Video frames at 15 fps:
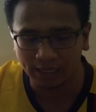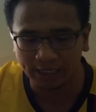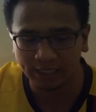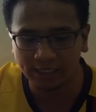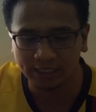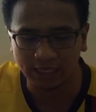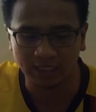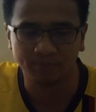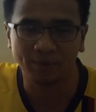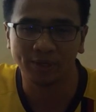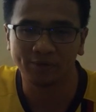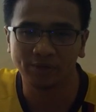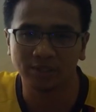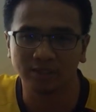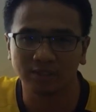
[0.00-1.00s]

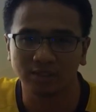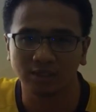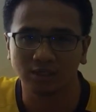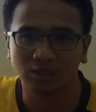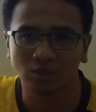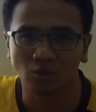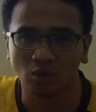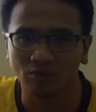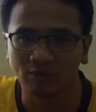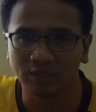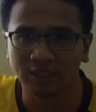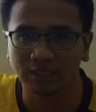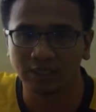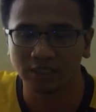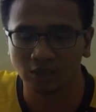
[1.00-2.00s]
inexperienced to
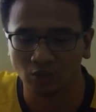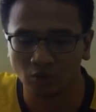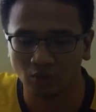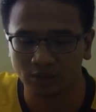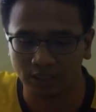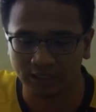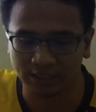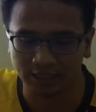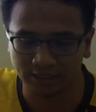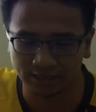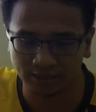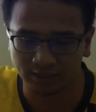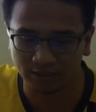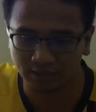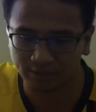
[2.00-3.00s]
oversee the whole
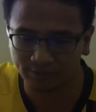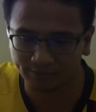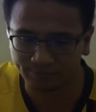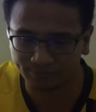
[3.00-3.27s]
transactions.